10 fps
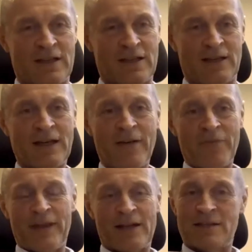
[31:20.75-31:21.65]
I think
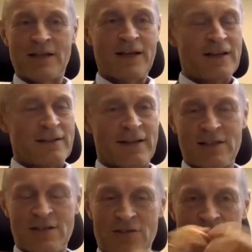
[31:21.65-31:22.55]
that's
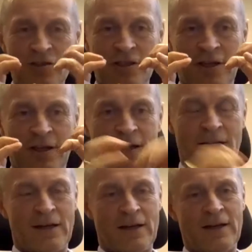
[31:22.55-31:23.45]
such
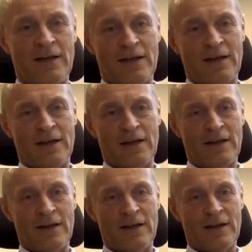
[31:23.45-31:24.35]

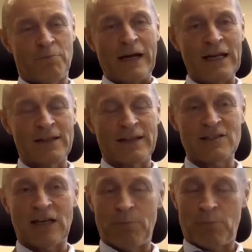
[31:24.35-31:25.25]
a brilliant
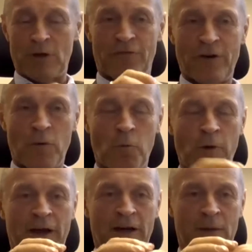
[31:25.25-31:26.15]
example of
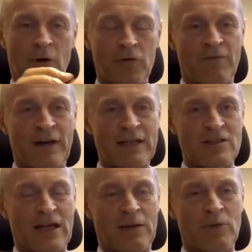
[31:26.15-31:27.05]
where remote
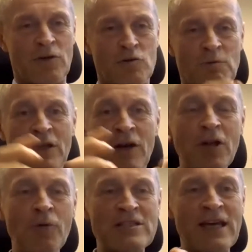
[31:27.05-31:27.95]
devices can be used. We don't
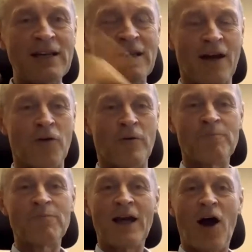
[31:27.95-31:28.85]
know exactly how
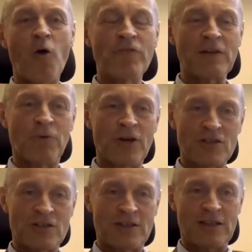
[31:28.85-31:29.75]
that
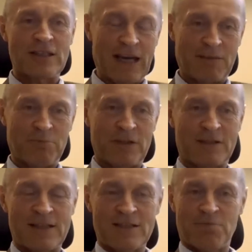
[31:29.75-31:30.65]
works yet, but
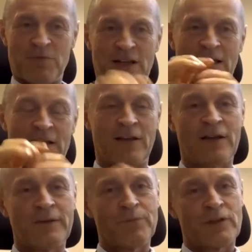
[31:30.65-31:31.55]
that's clearly
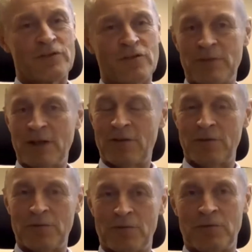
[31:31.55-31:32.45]
something
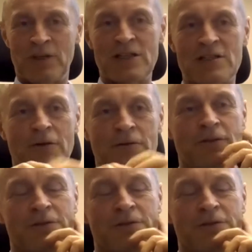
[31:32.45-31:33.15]
to tease out.